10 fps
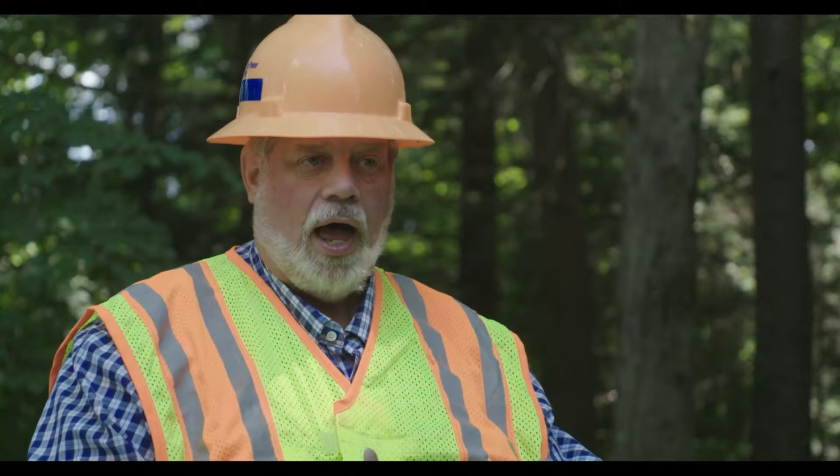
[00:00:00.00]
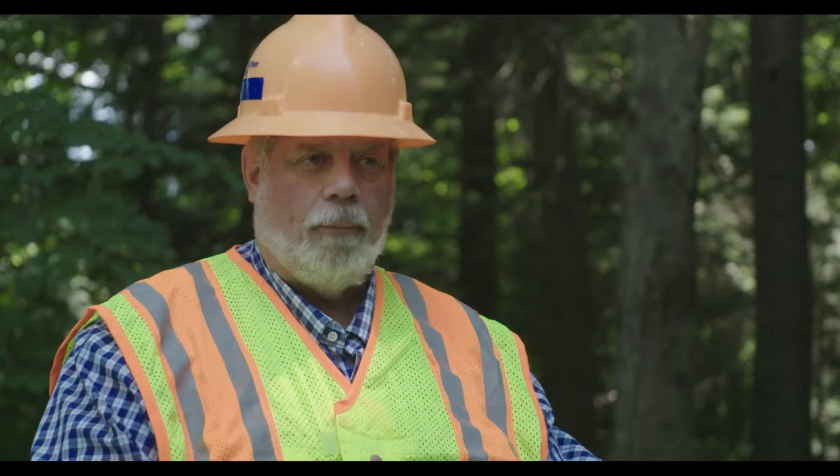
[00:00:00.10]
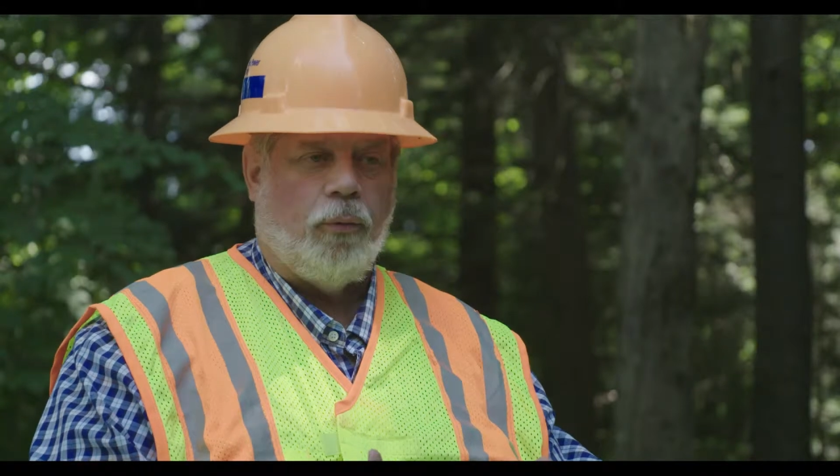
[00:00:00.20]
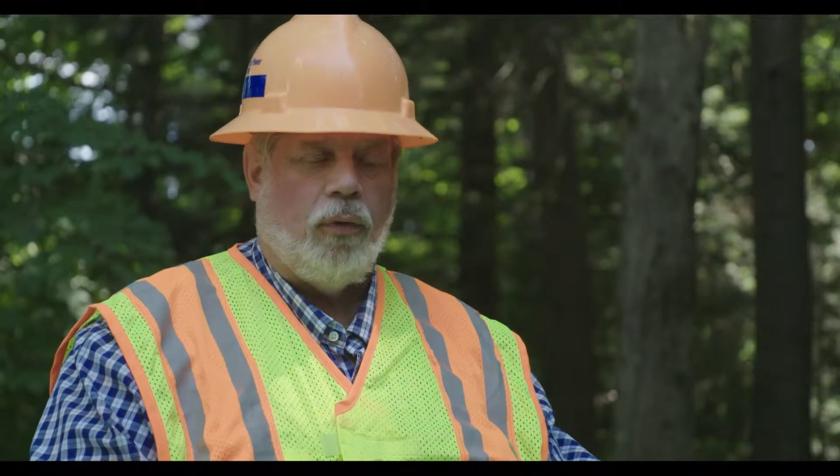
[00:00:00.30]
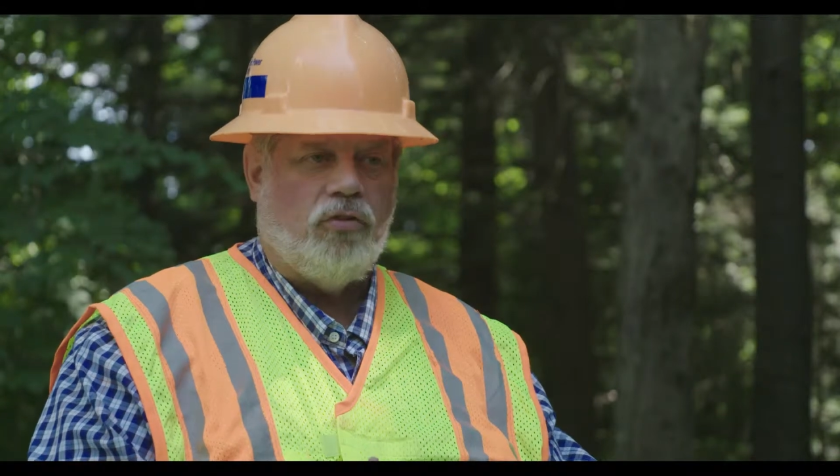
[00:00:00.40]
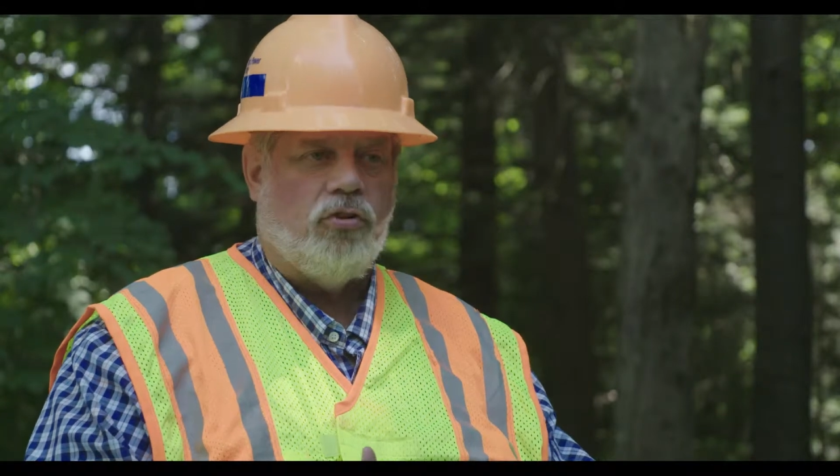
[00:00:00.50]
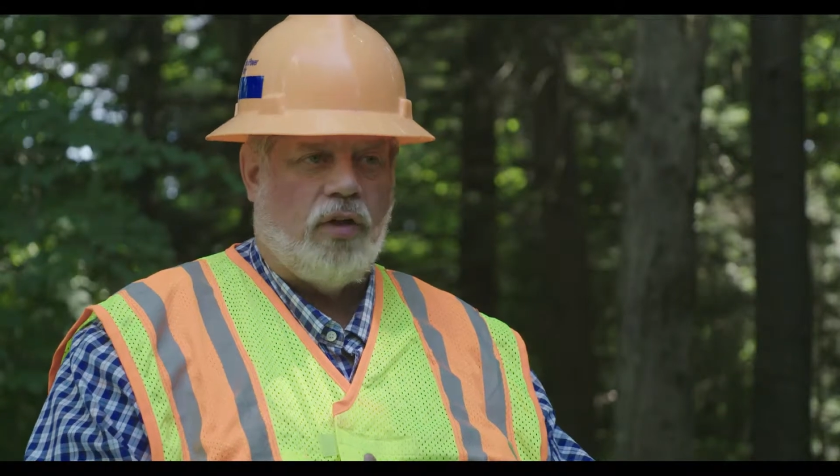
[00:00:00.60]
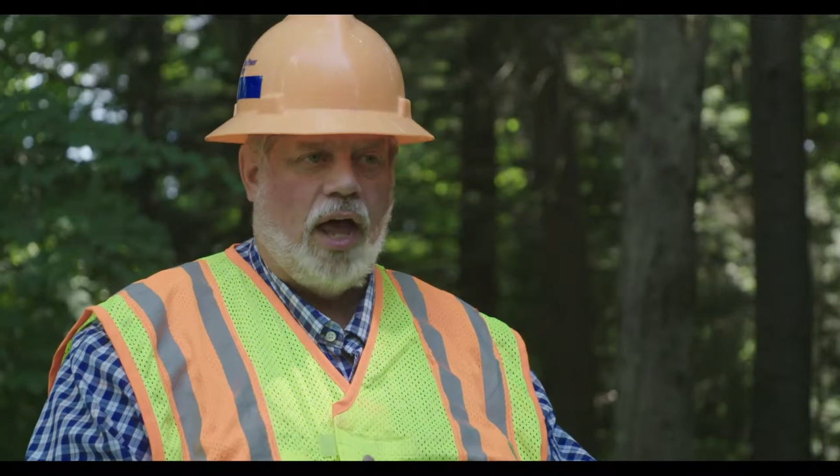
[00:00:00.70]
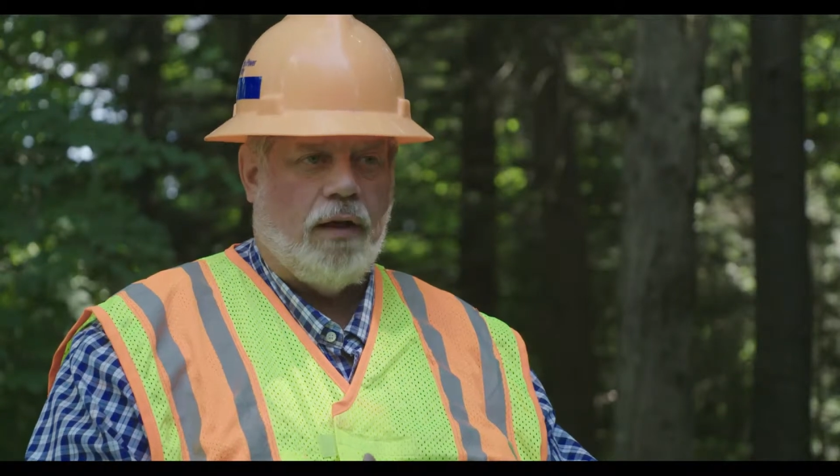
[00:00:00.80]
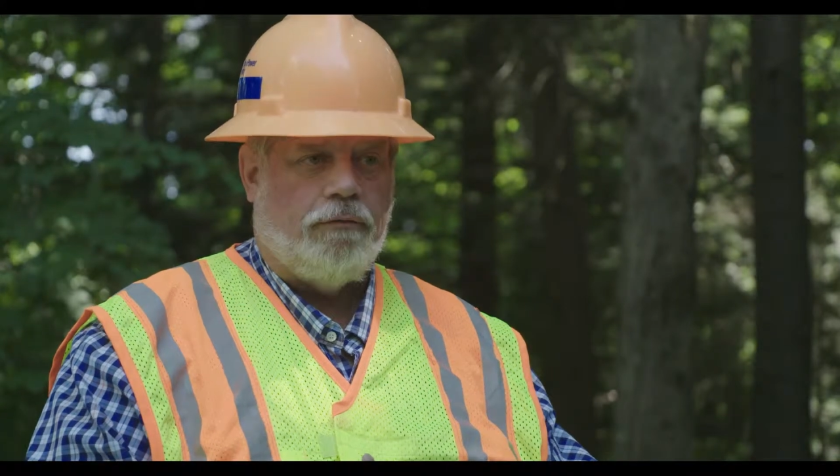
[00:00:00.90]

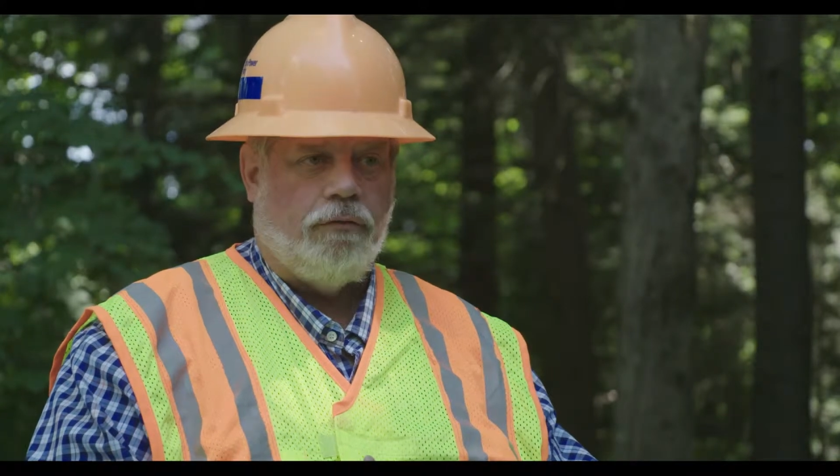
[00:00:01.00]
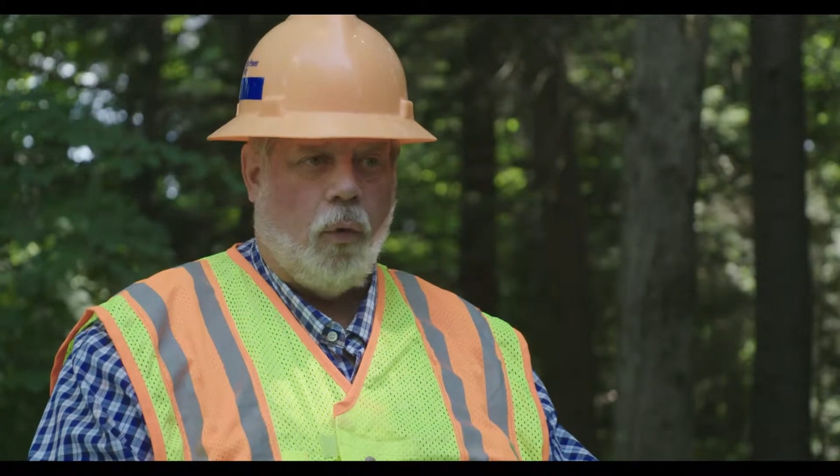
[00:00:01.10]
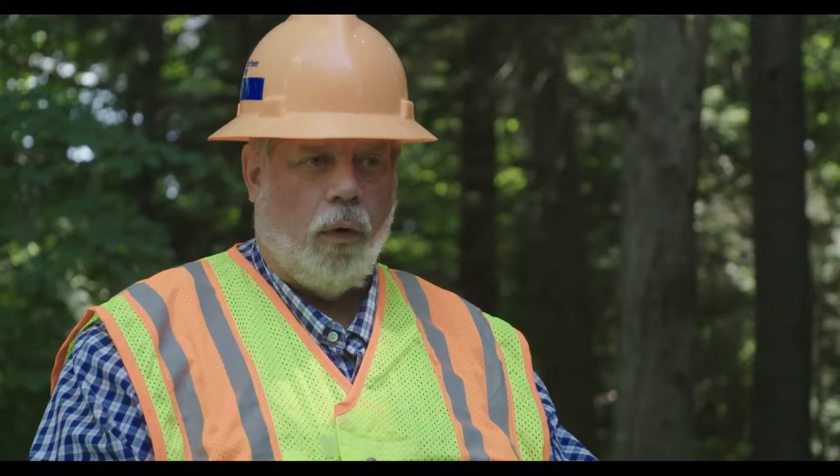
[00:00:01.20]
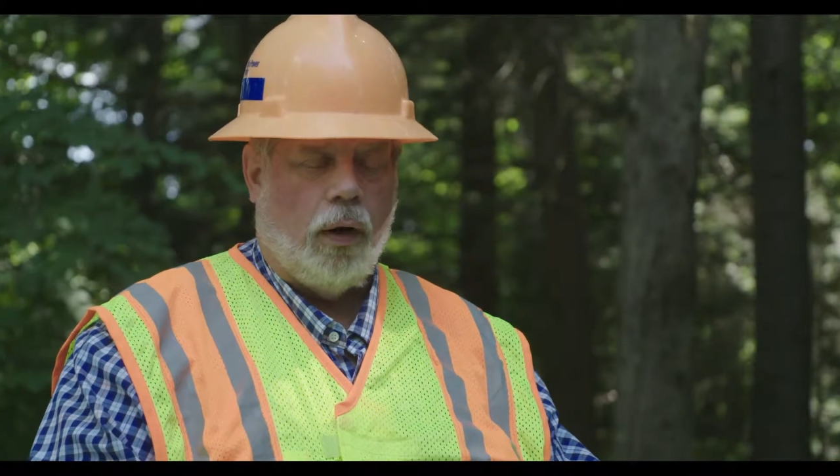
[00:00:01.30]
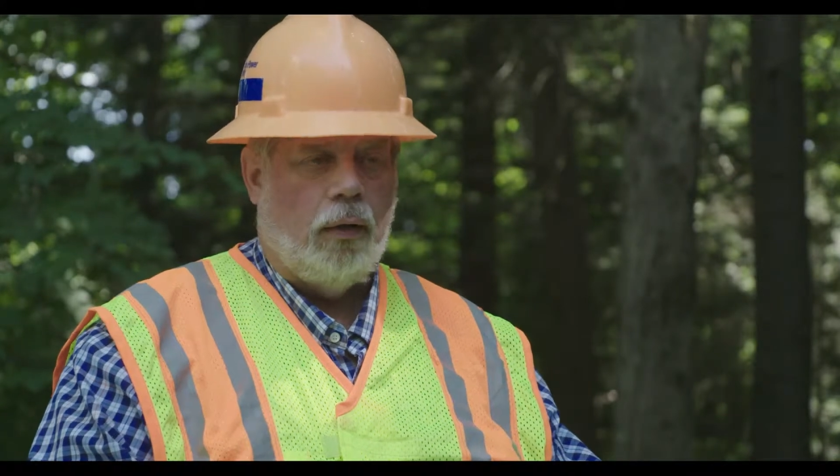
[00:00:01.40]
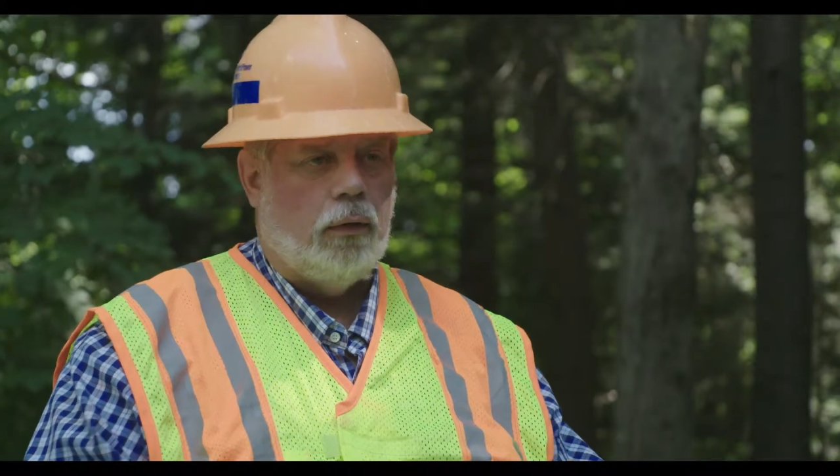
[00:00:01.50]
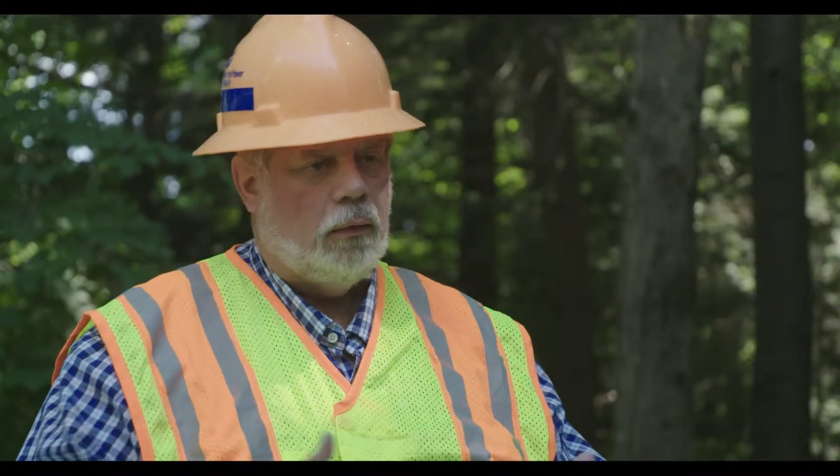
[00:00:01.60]
operations on the floor